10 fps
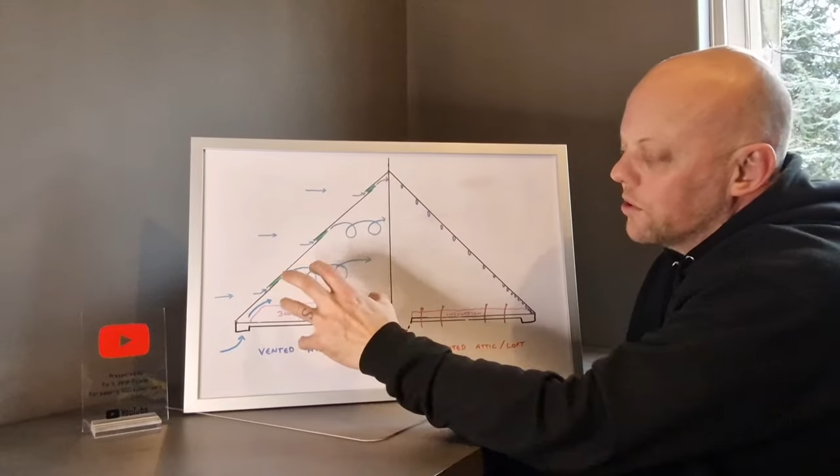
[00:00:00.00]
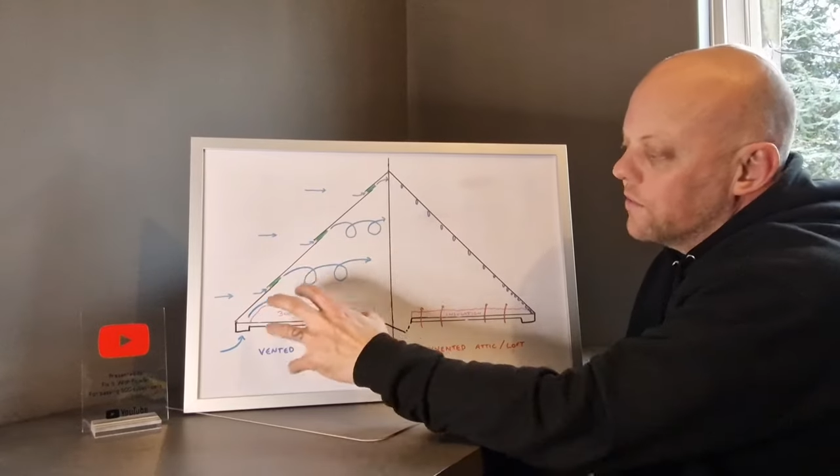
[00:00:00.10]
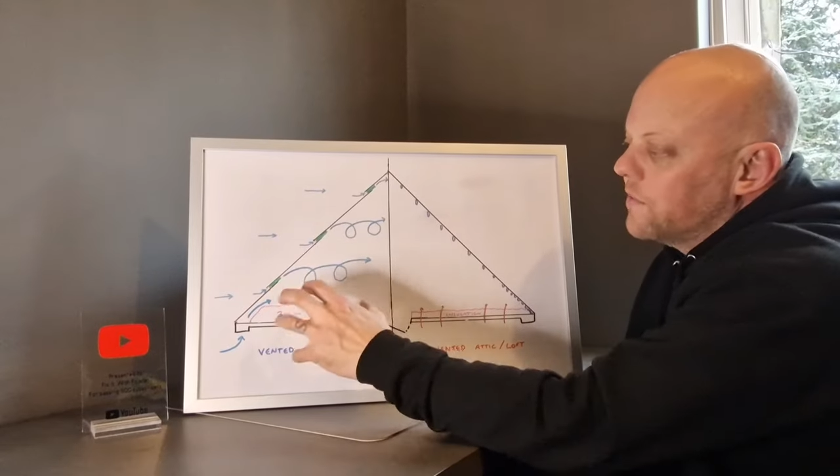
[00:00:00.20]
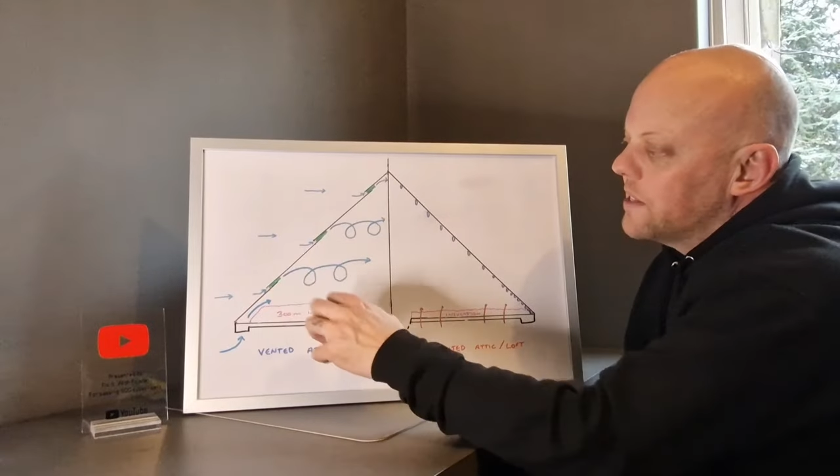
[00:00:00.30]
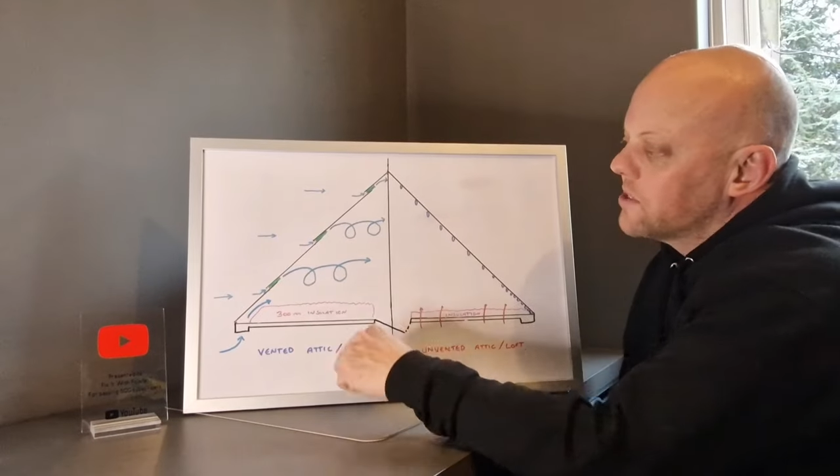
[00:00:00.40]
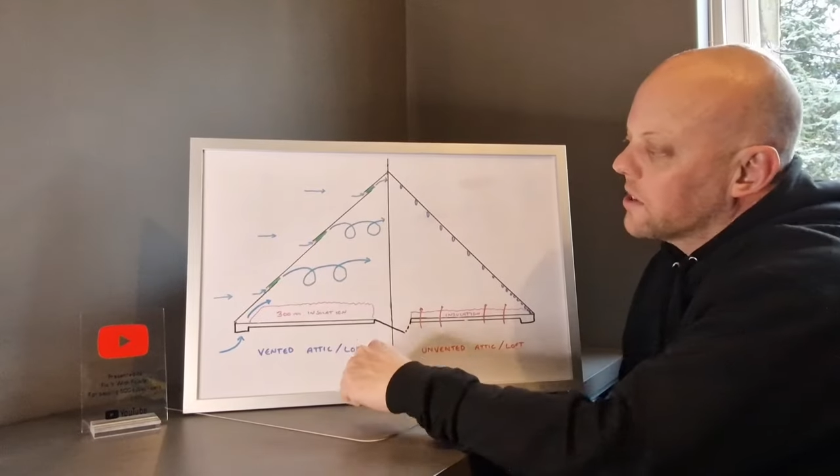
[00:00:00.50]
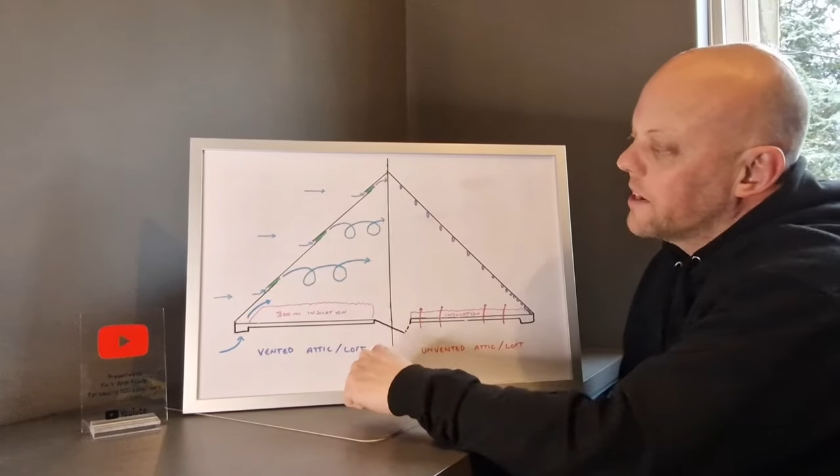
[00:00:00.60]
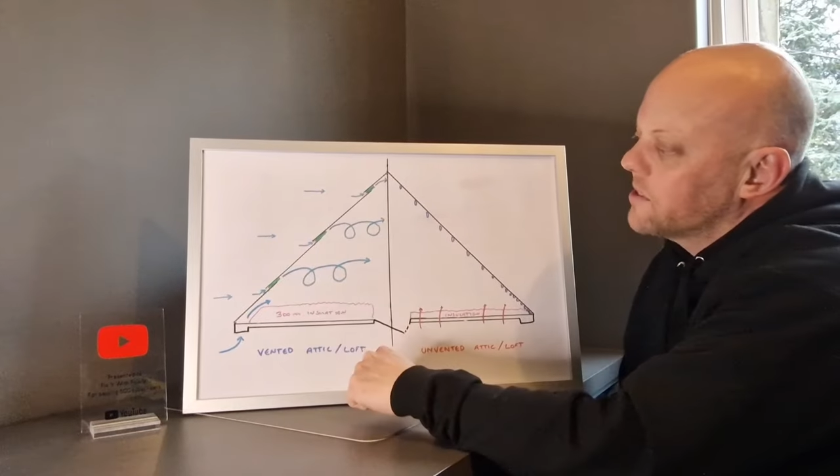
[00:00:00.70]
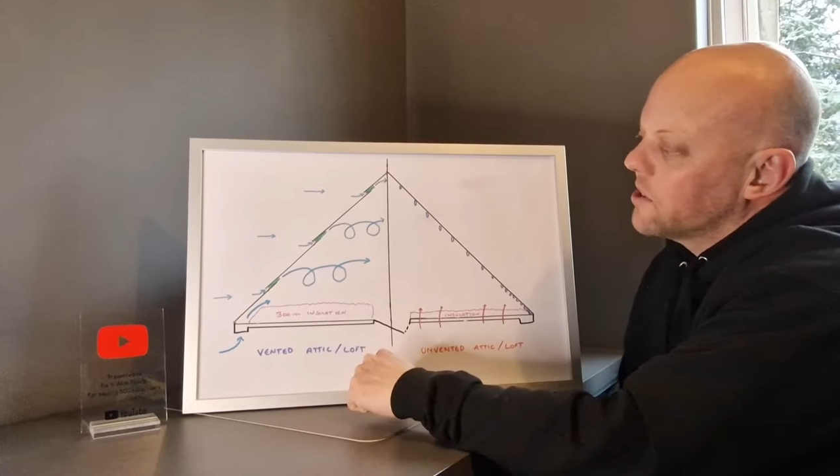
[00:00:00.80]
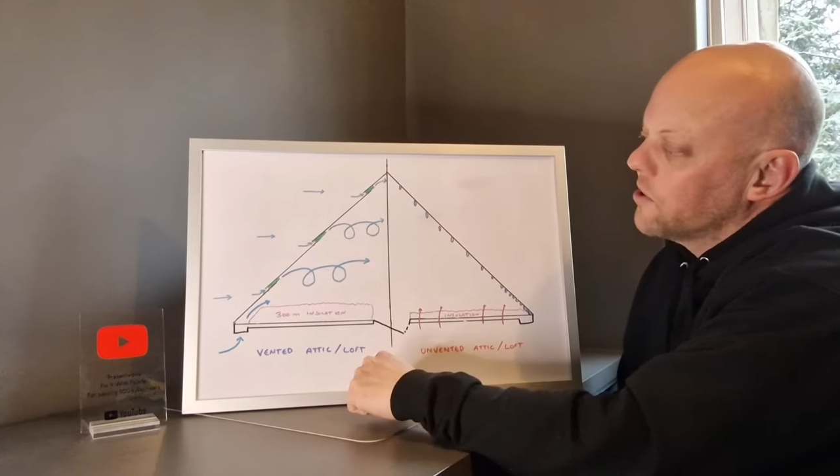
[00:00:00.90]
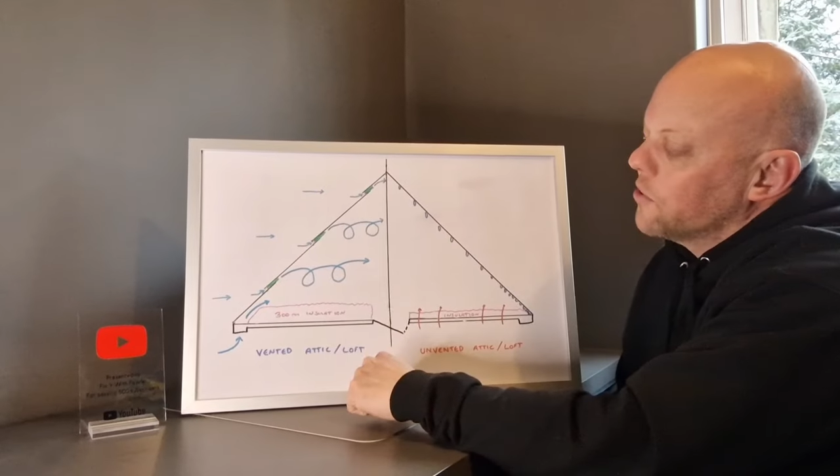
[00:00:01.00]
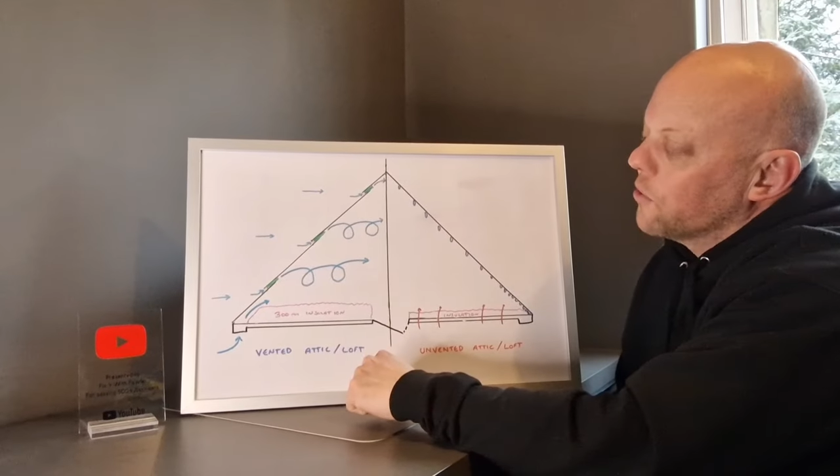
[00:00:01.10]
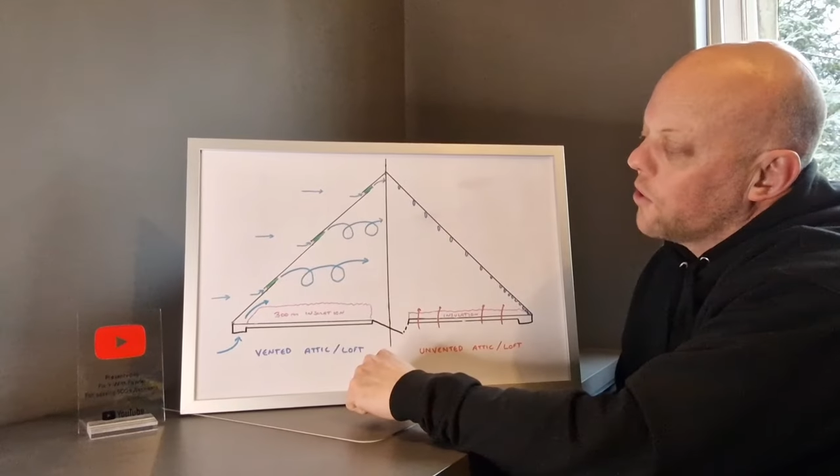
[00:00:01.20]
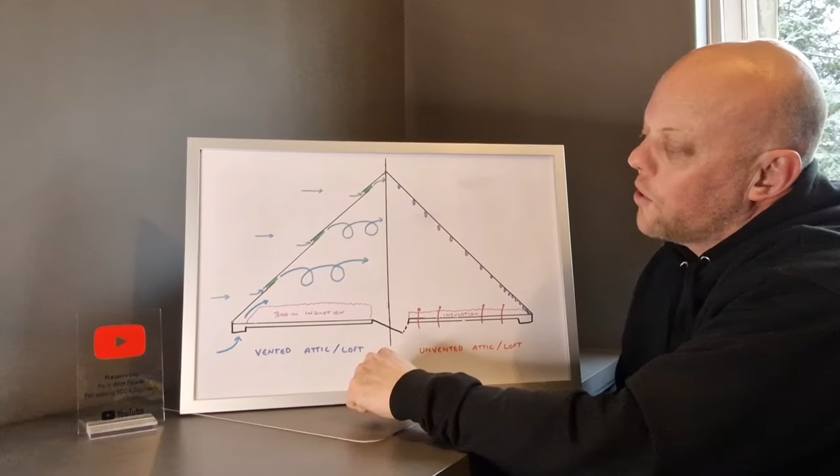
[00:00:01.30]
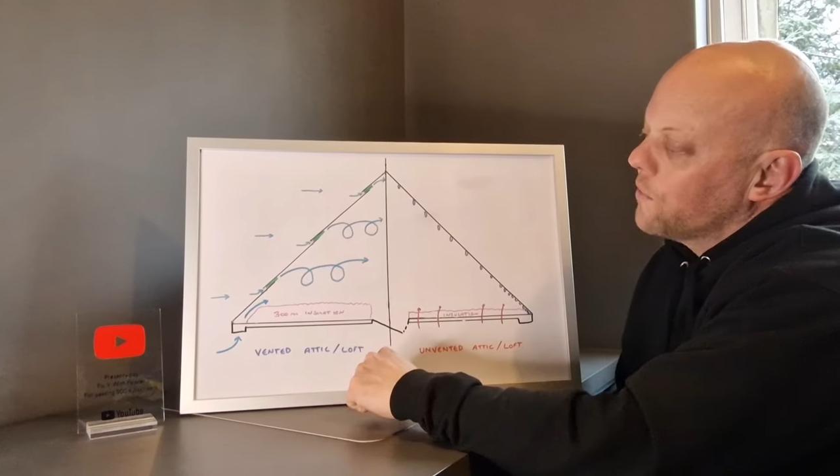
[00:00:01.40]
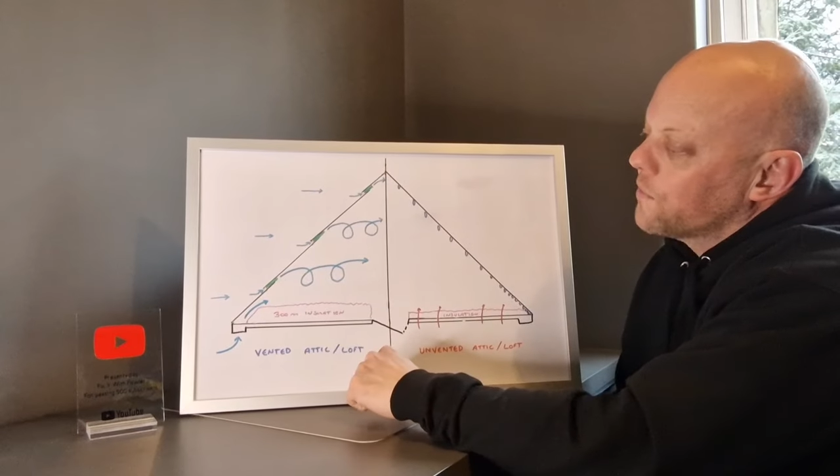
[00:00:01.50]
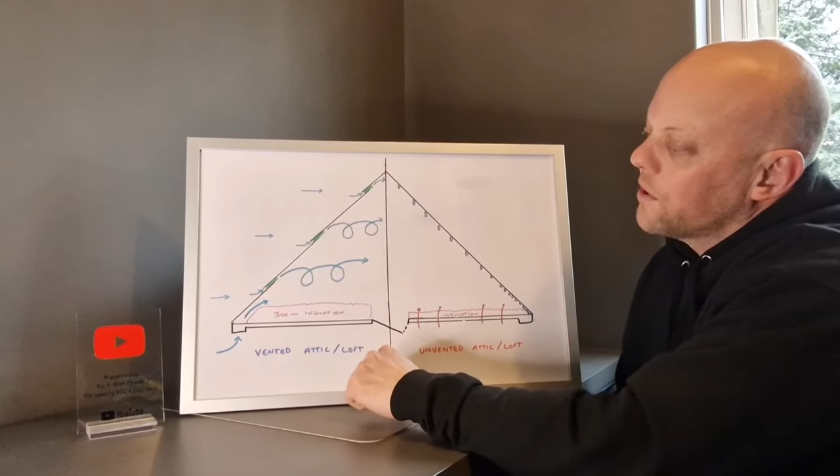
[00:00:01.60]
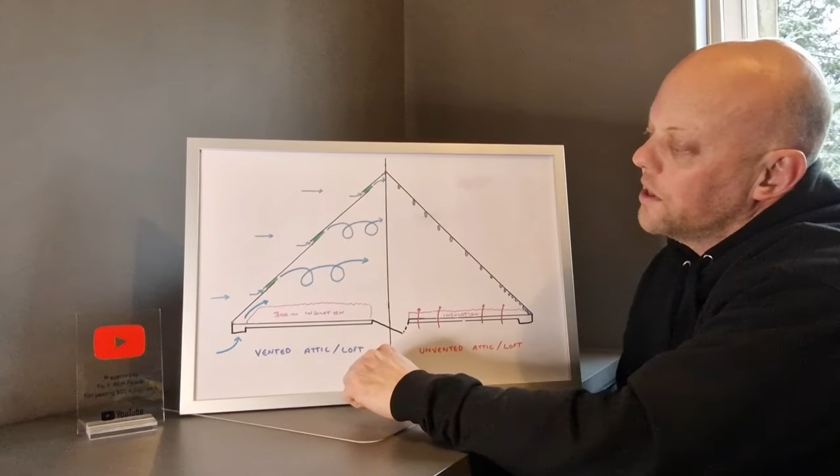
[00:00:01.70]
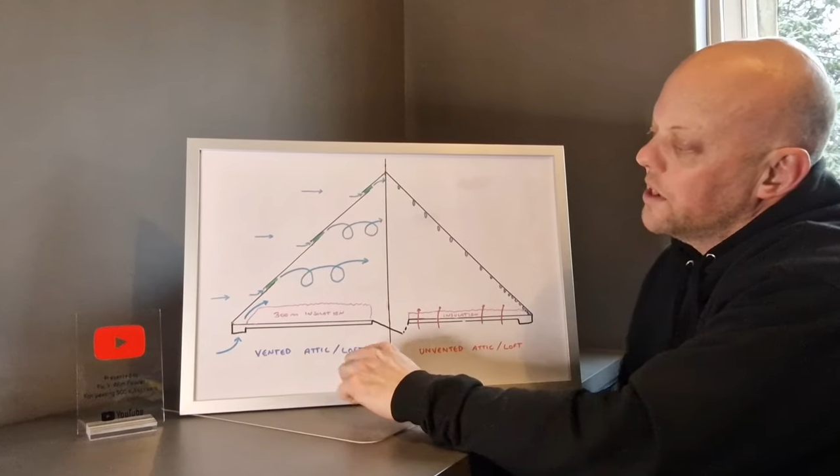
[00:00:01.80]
of ventilating your loft.